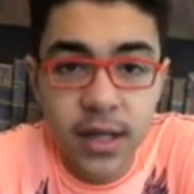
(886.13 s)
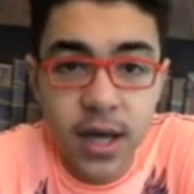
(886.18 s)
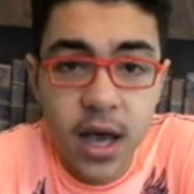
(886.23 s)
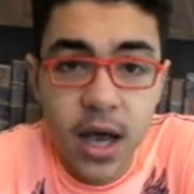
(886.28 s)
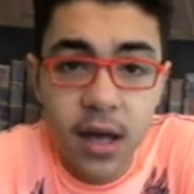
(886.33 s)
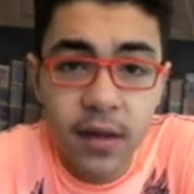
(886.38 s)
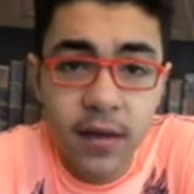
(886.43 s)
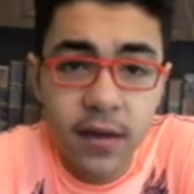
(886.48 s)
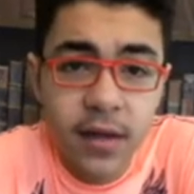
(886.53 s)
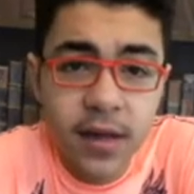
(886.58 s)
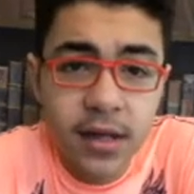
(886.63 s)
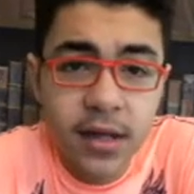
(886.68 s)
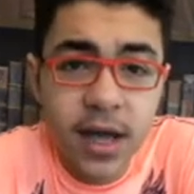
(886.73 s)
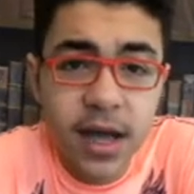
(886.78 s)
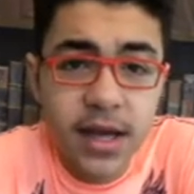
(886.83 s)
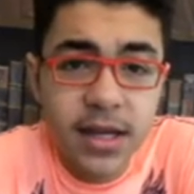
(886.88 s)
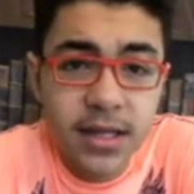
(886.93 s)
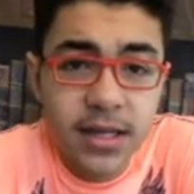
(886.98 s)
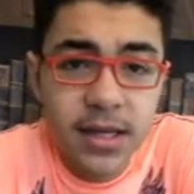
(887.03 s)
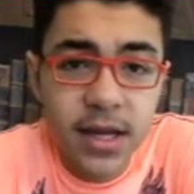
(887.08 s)
They then
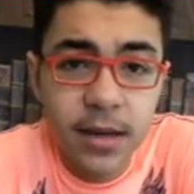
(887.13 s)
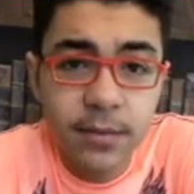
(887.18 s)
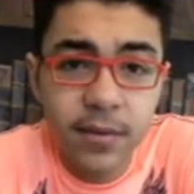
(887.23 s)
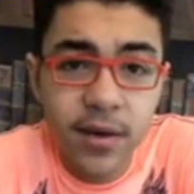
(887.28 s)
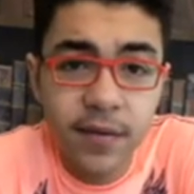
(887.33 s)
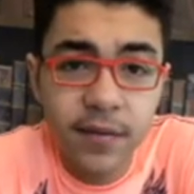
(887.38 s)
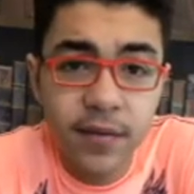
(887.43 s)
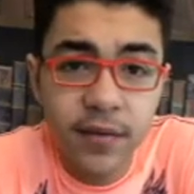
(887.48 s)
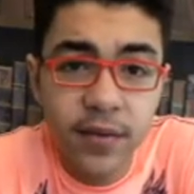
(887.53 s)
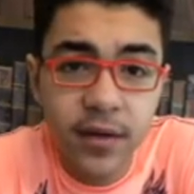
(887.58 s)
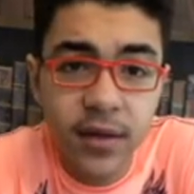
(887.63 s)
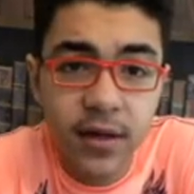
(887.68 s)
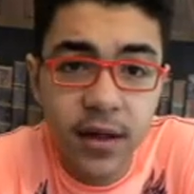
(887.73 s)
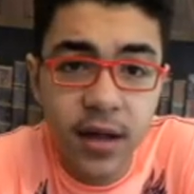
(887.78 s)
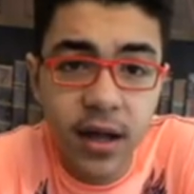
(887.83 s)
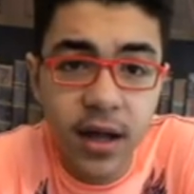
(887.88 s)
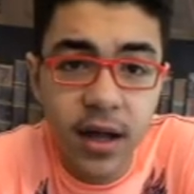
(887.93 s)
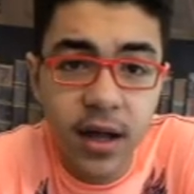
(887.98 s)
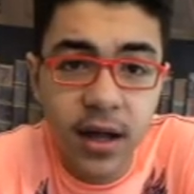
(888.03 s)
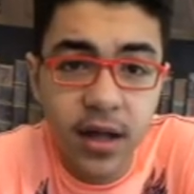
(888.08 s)
asked him
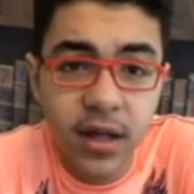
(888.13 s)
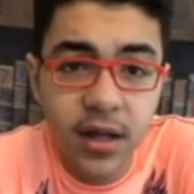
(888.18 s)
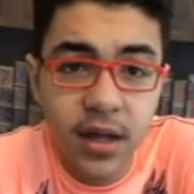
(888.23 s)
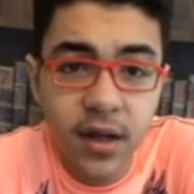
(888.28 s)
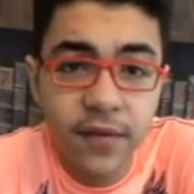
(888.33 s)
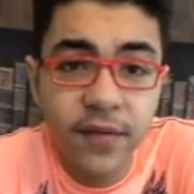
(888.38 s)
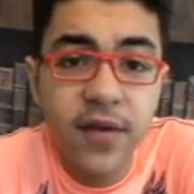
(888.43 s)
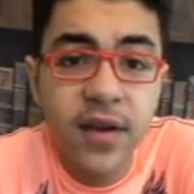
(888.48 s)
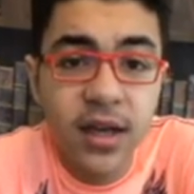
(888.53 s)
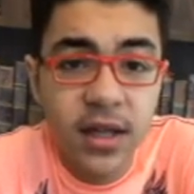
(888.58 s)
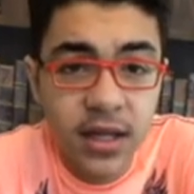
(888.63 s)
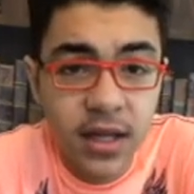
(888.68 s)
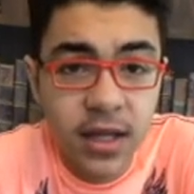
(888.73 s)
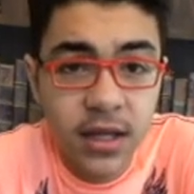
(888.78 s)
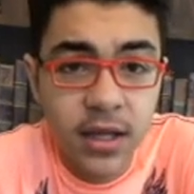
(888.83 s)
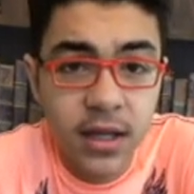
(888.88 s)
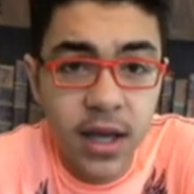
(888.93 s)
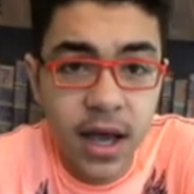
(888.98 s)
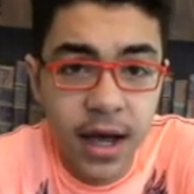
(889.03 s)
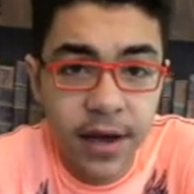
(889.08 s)
if he did
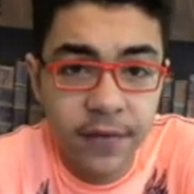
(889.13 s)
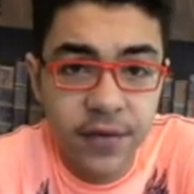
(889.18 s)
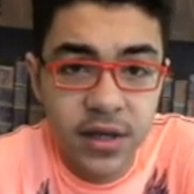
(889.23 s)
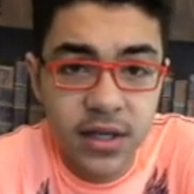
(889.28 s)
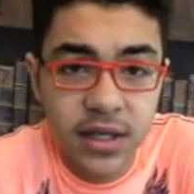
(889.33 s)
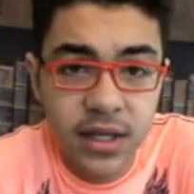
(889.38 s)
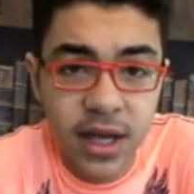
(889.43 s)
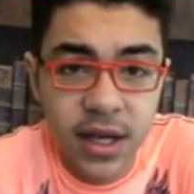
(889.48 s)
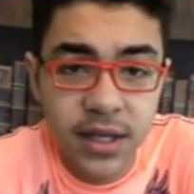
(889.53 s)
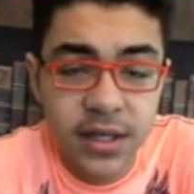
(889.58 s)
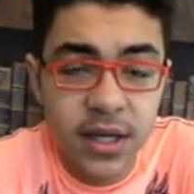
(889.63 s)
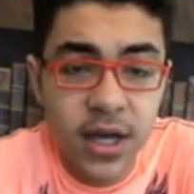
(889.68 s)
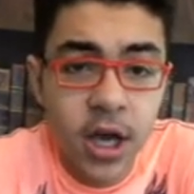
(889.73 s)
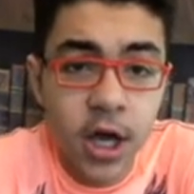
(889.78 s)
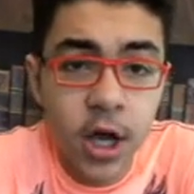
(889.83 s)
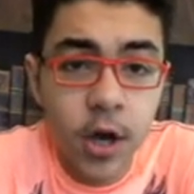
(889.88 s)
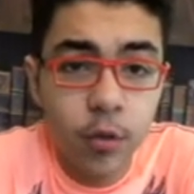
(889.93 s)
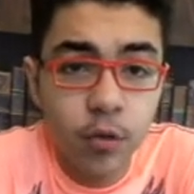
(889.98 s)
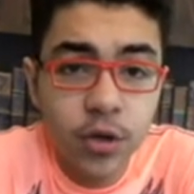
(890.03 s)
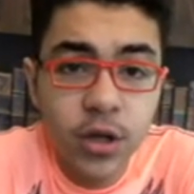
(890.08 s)
have his legs,
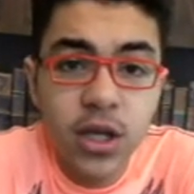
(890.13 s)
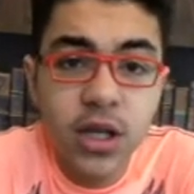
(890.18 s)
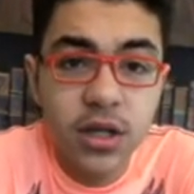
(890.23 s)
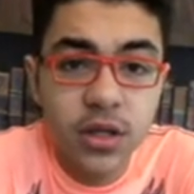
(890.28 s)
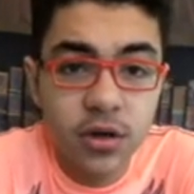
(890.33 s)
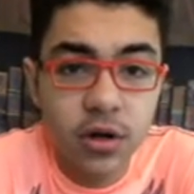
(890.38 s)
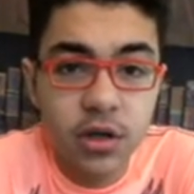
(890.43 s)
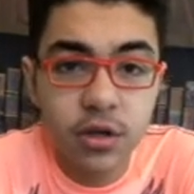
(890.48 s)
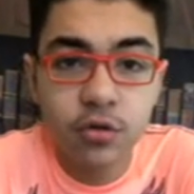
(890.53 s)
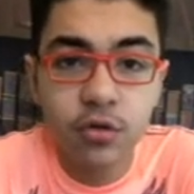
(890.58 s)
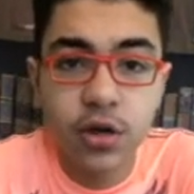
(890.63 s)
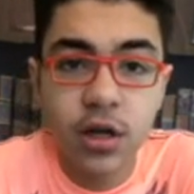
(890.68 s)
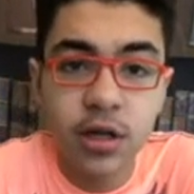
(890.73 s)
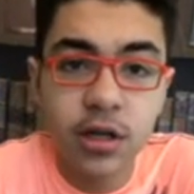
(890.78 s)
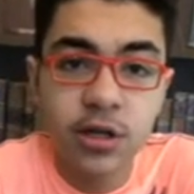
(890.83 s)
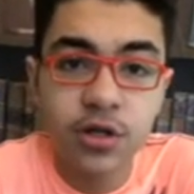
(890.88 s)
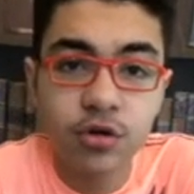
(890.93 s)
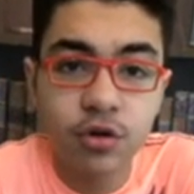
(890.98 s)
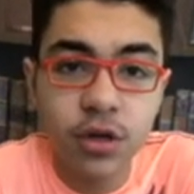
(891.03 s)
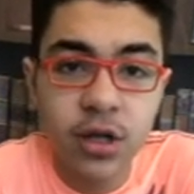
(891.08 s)
would he try to kill
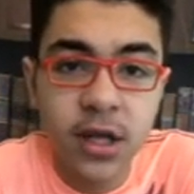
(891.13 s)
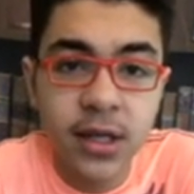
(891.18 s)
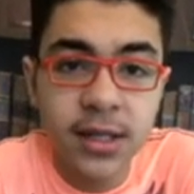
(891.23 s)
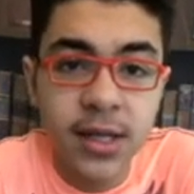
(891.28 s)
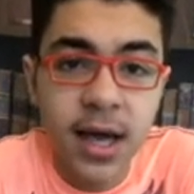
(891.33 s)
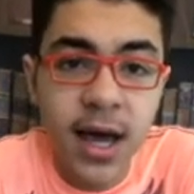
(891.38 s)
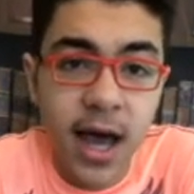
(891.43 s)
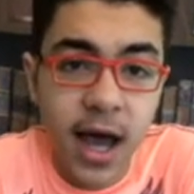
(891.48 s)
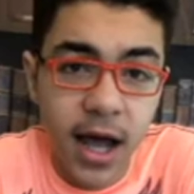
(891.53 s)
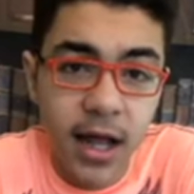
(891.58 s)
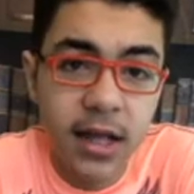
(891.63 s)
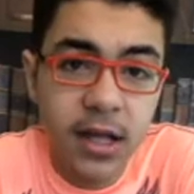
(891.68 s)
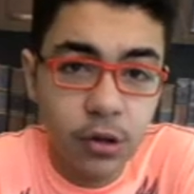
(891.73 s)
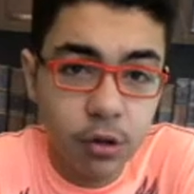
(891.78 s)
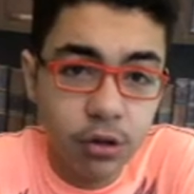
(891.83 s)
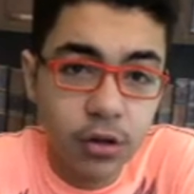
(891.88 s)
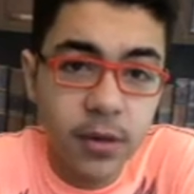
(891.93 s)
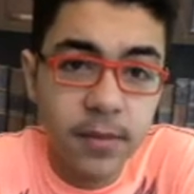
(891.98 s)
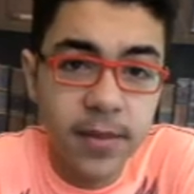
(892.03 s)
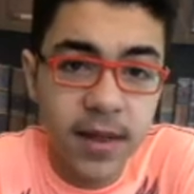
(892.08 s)
Julius? And he told
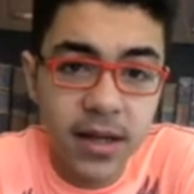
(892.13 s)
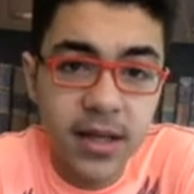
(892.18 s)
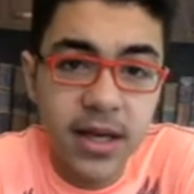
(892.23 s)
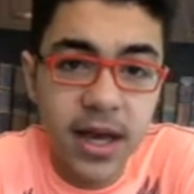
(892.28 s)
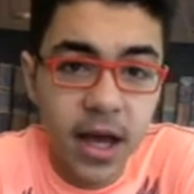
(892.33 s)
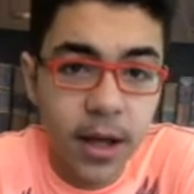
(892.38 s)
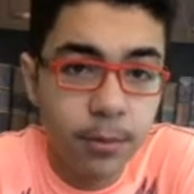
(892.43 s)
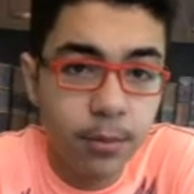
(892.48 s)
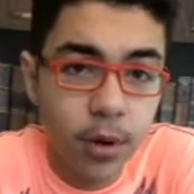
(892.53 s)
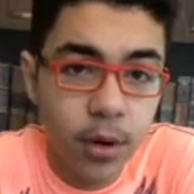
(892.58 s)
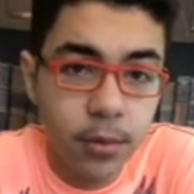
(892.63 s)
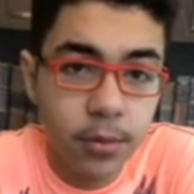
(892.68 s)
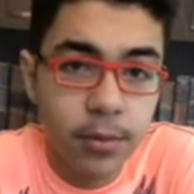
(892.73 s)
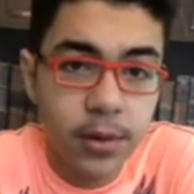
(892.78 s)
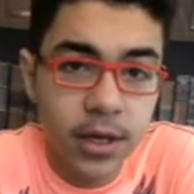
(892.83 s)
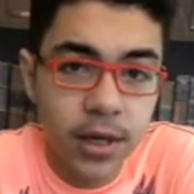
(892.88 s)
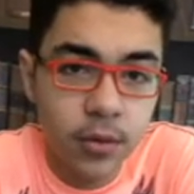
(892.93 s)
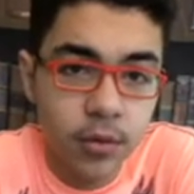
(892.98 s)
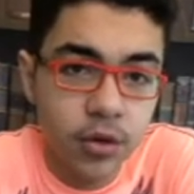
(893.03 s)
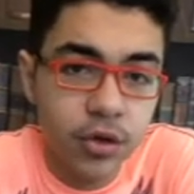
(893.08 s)
them that yeah, probably he
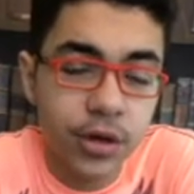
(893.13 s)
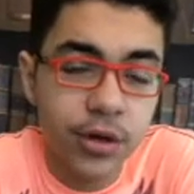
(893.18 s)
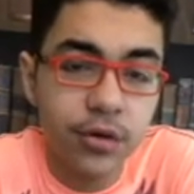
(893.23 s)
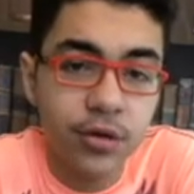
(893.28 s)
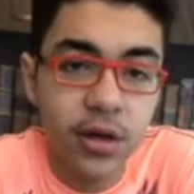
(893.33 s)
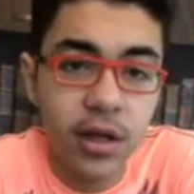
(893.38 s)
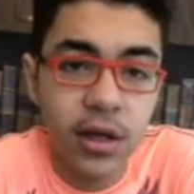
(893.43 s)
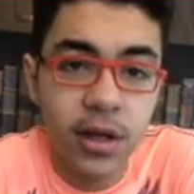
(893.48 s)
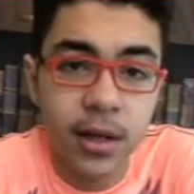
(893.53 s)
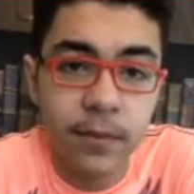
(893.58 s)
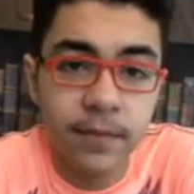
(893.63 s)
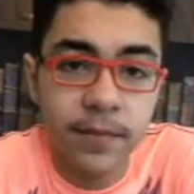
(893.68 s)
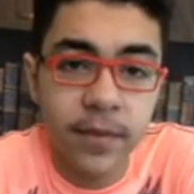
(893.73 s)
would try to kill him.